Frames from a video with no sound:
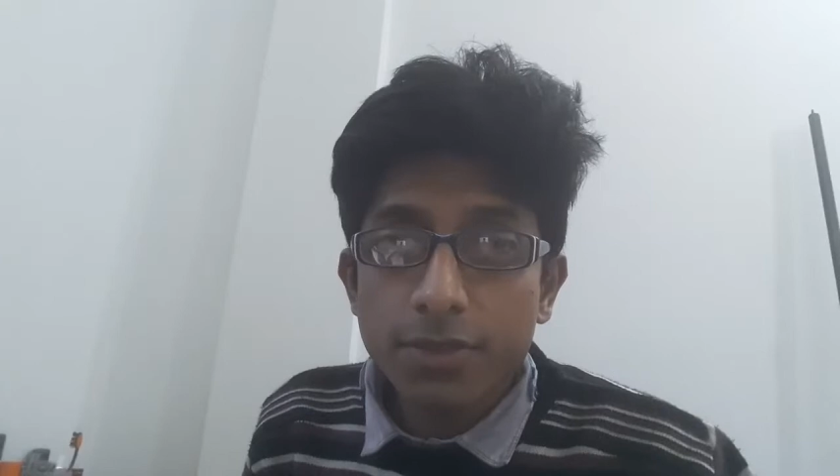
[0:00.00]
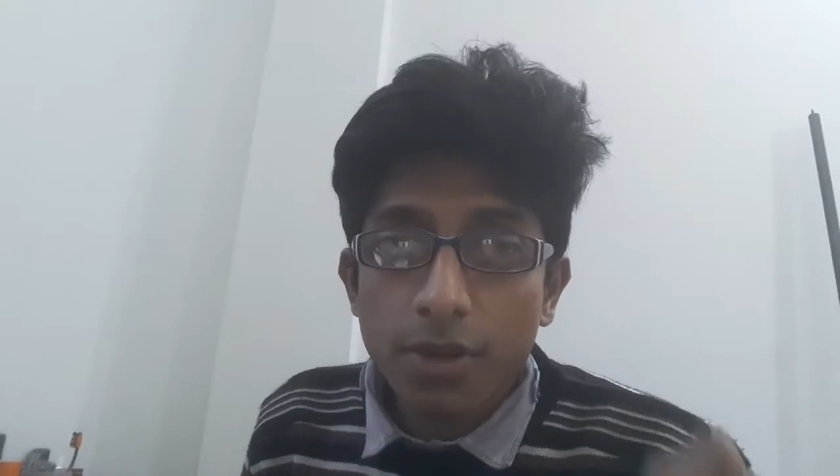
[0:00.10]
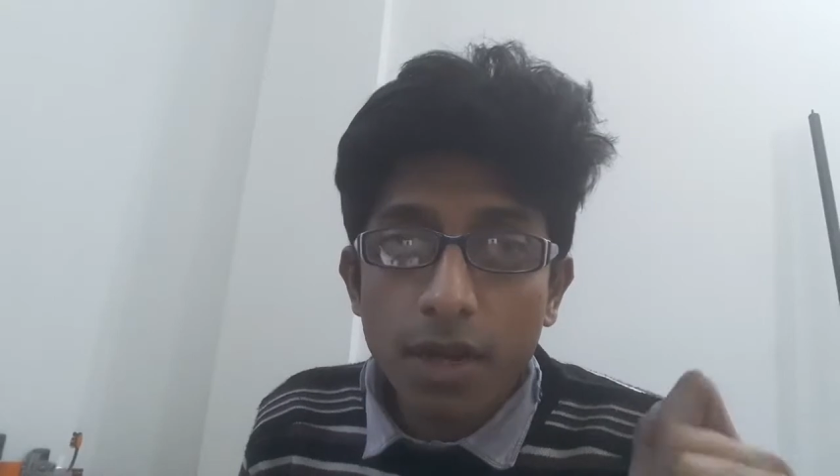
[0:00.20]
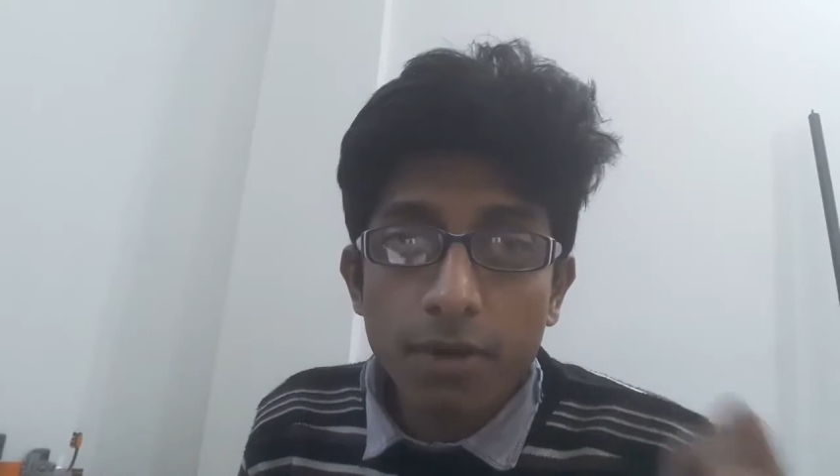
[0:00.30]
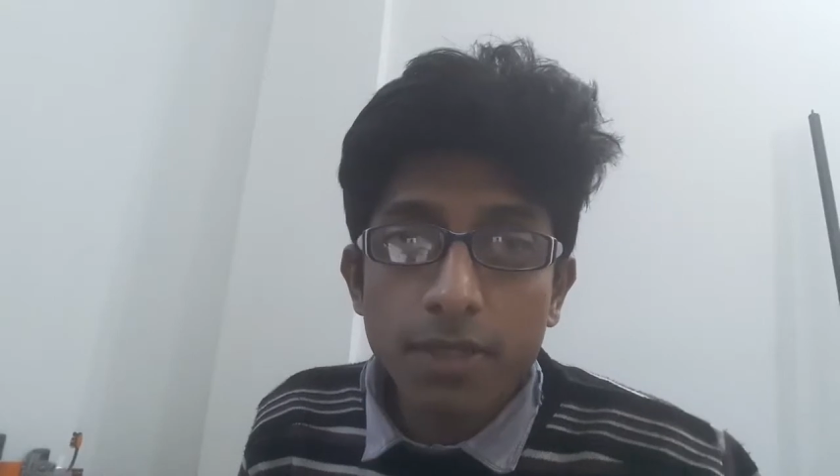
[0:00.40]
or
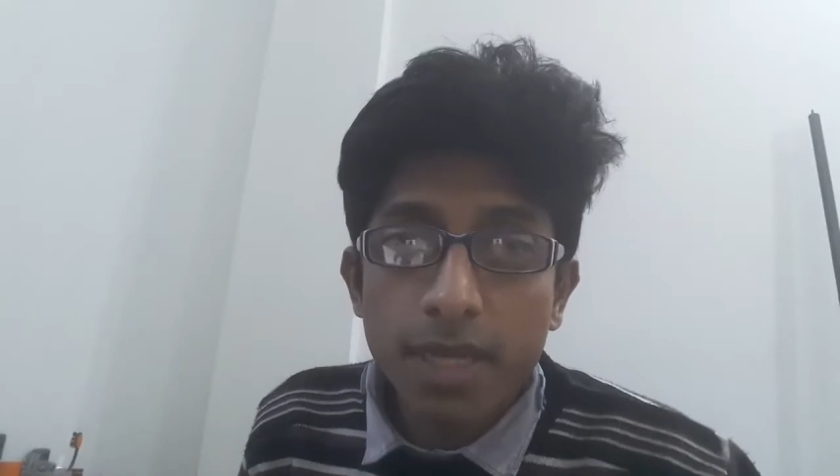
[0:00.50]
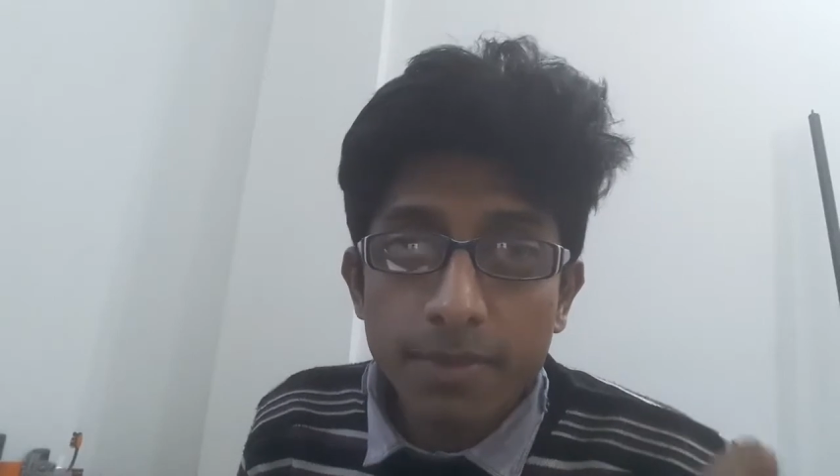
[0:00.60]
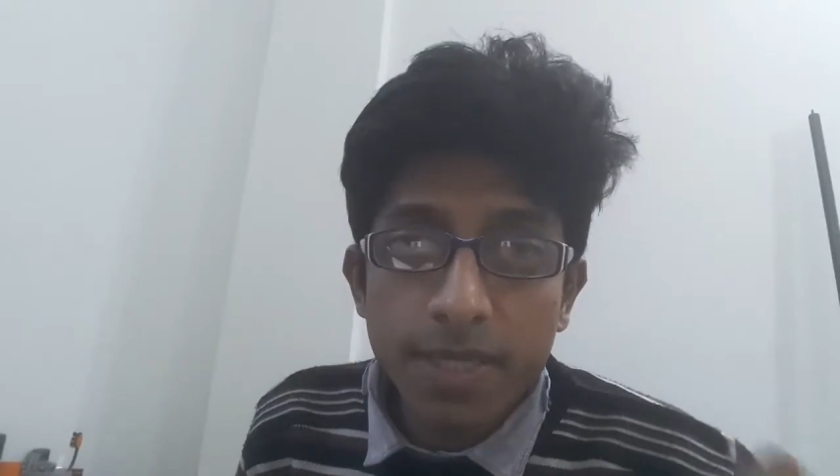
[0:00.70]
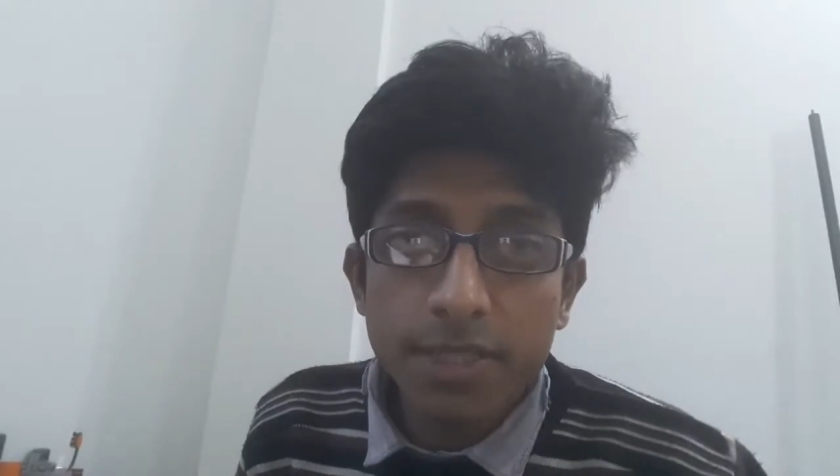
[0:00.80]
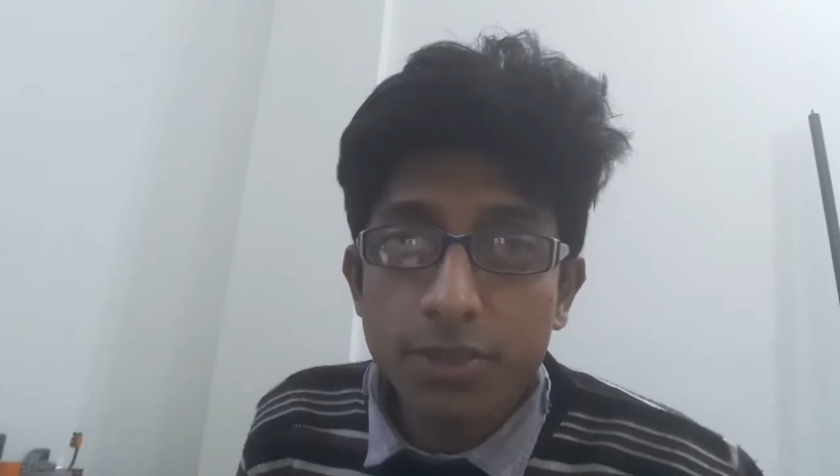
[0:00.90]
her
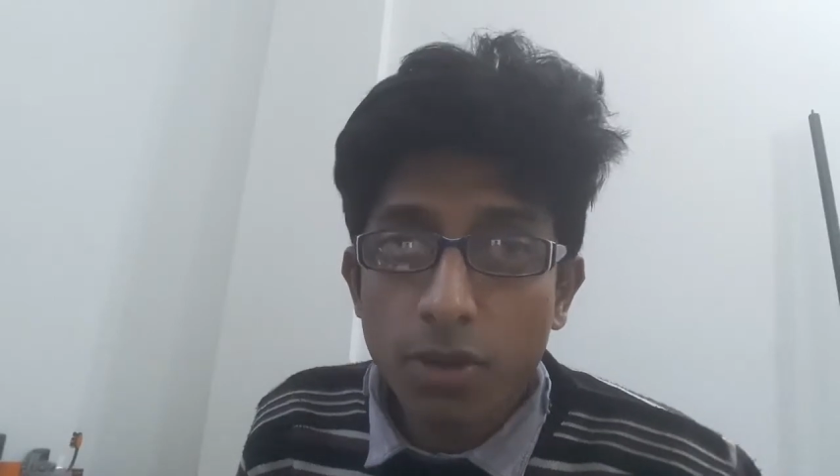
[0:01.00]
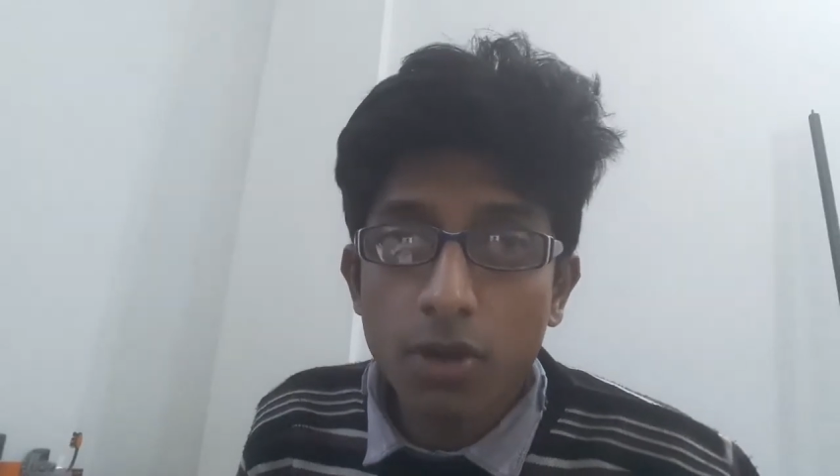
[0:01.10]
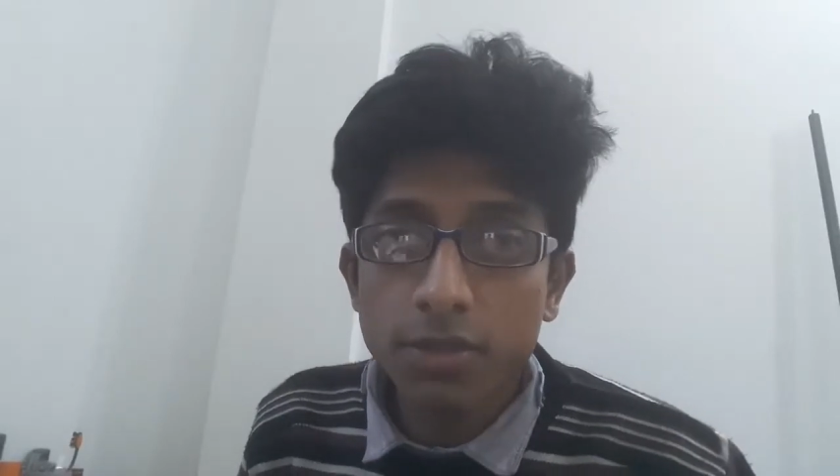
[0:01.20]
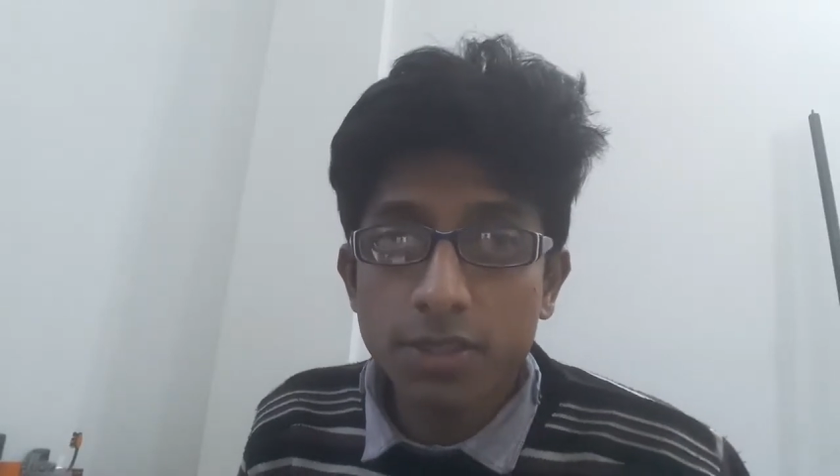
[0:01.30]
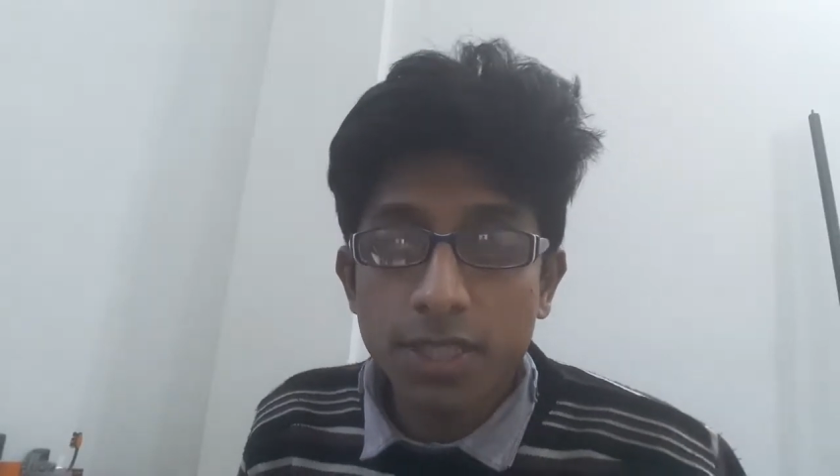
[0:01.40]
name is
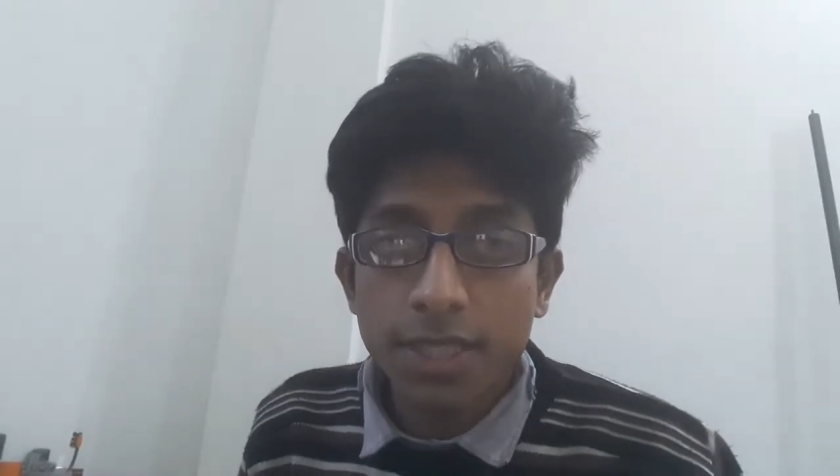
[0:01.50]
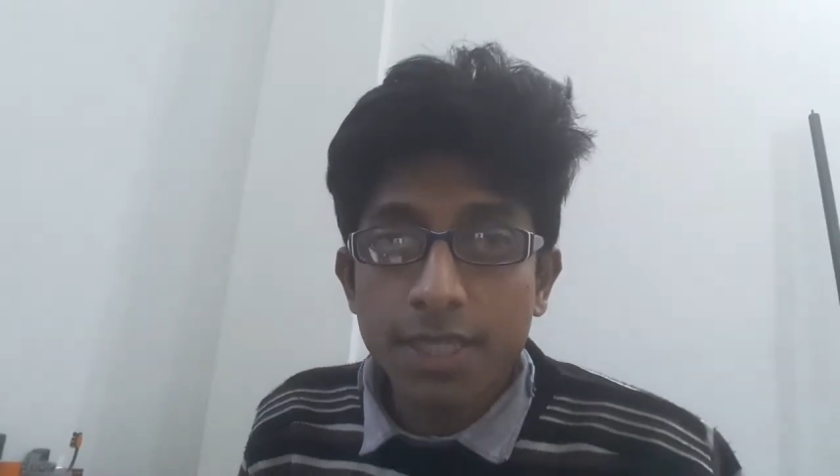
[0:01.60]
not